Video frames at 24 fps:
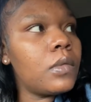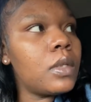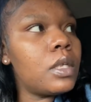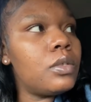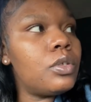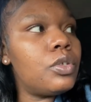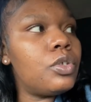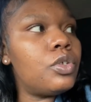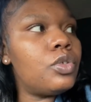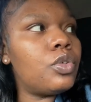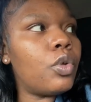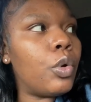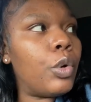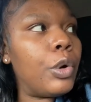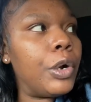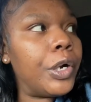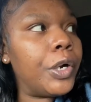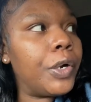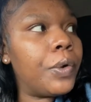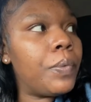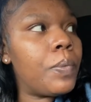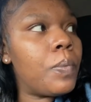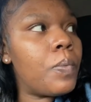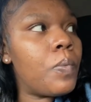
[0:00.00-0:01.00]

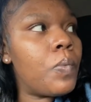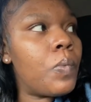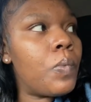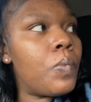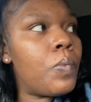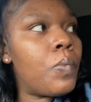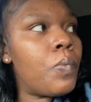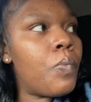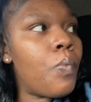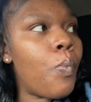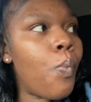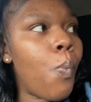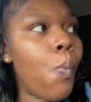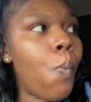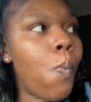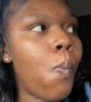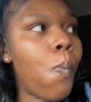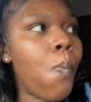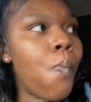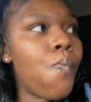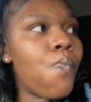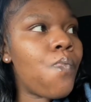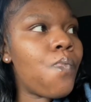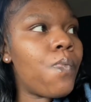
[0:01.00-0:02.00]
store.
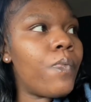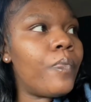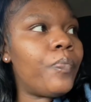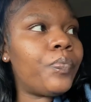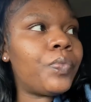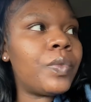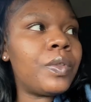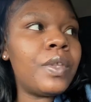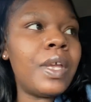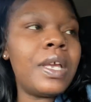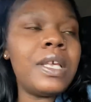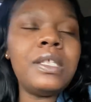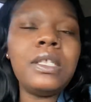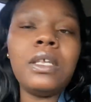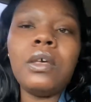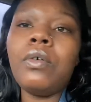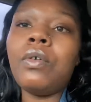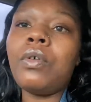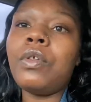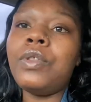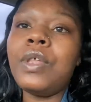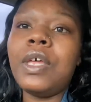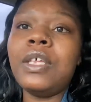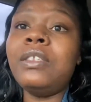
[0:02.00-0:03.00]
And they
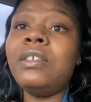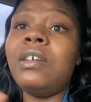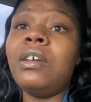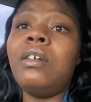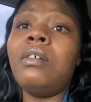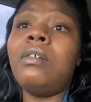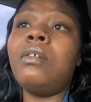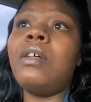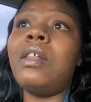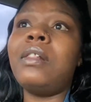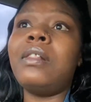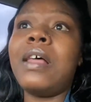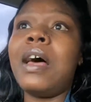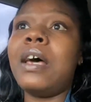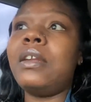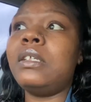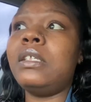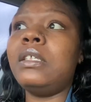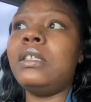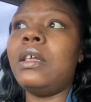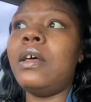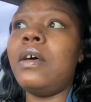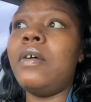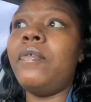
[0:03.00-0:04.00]
sell a lot of
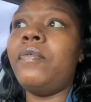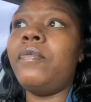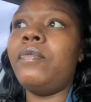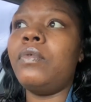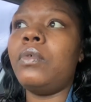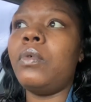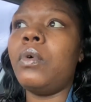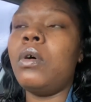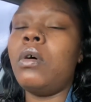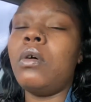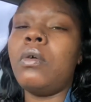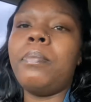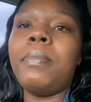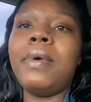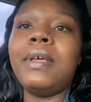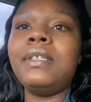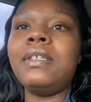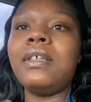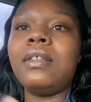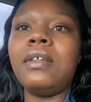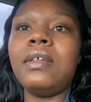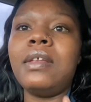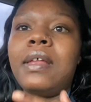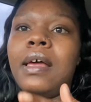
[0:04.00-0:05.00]
stuff. Well,
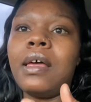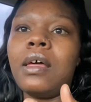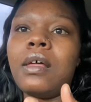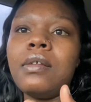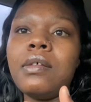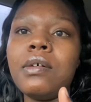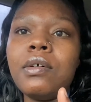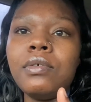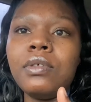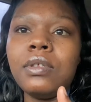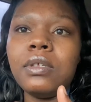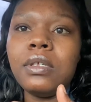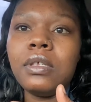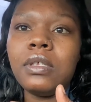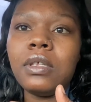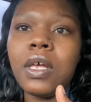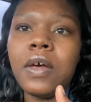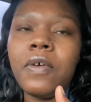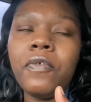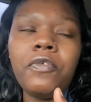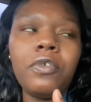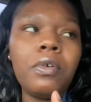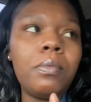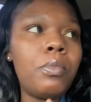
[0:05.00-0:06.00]
basically like clothes and
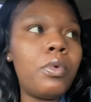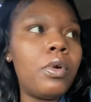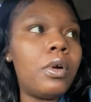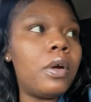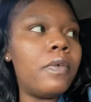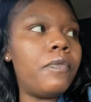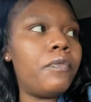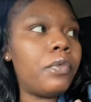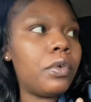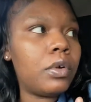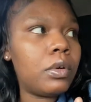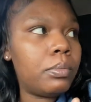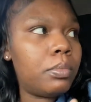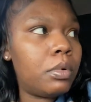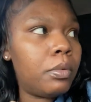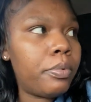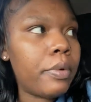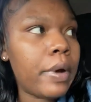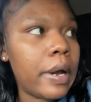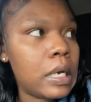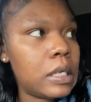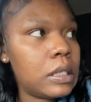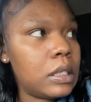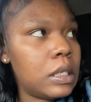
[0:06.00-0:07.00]
stuff for more affordable
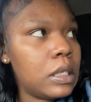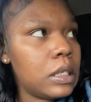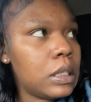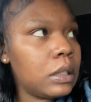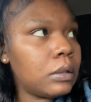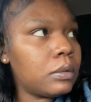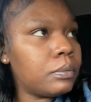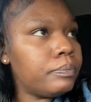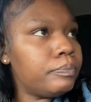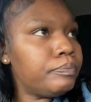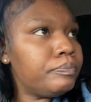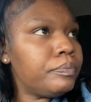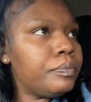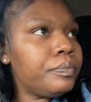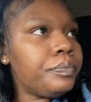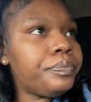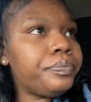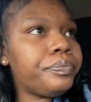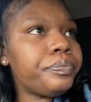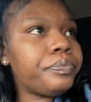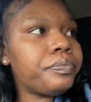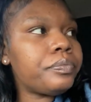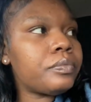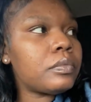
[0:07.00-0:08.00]
prices.
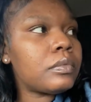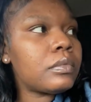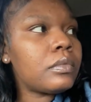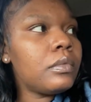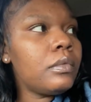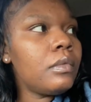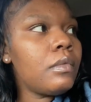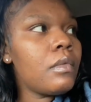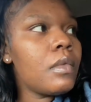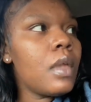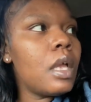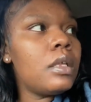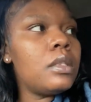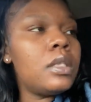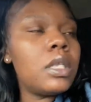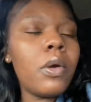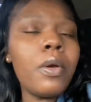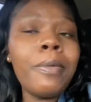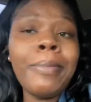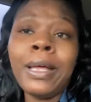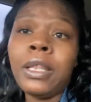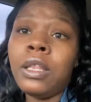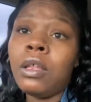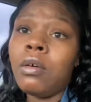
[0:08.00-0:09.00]
So
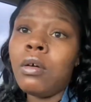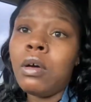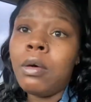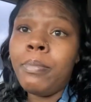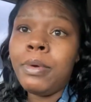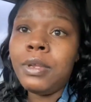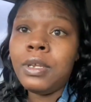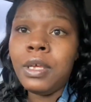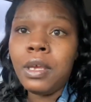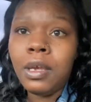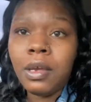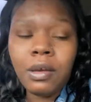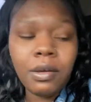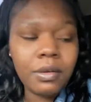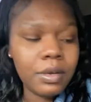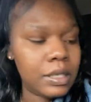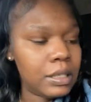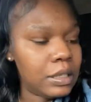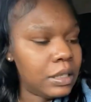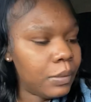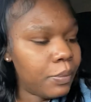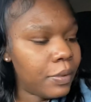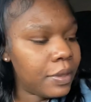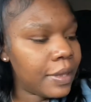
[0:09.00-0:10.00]
we're about to go up in here
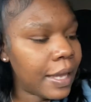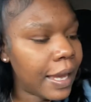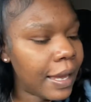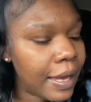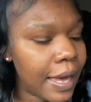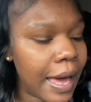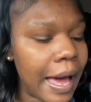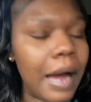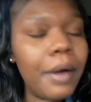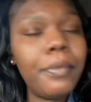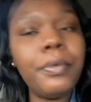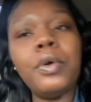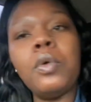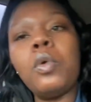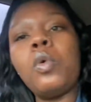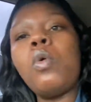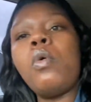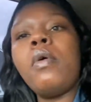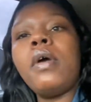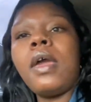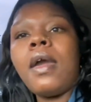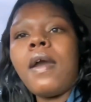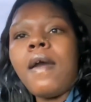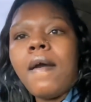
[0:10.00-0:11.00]
and see what they got real
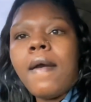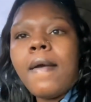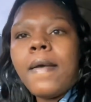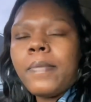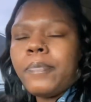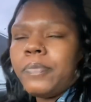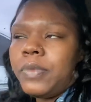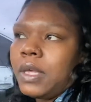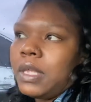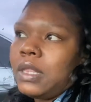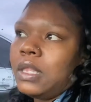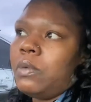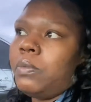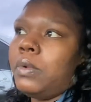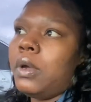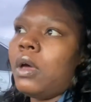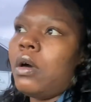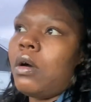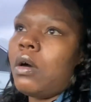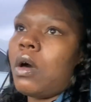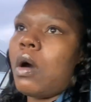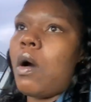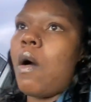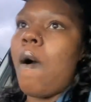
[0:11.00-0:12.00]
quick. And then we're
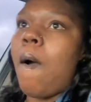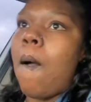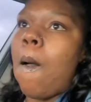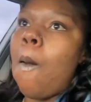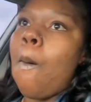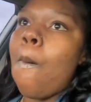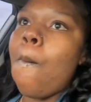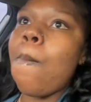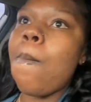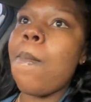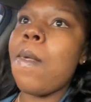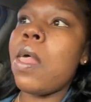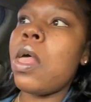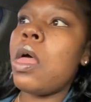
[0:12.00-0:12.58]
going to go home.